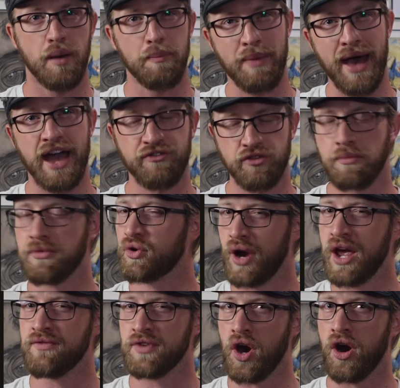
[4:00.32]
come back from the
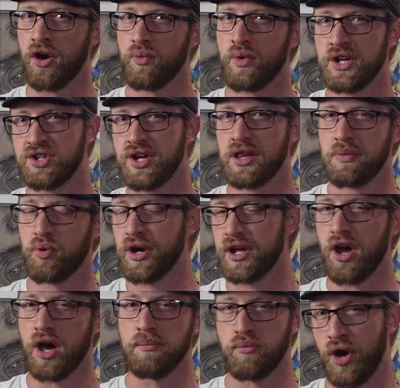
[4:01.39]
graveyard, which is pretty
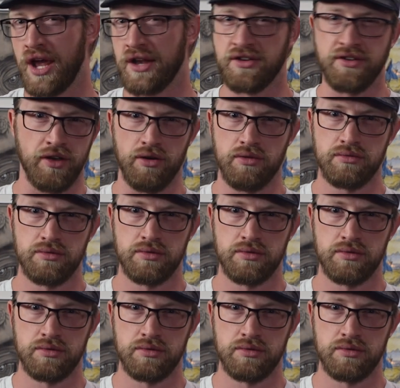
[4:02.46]
on brand too.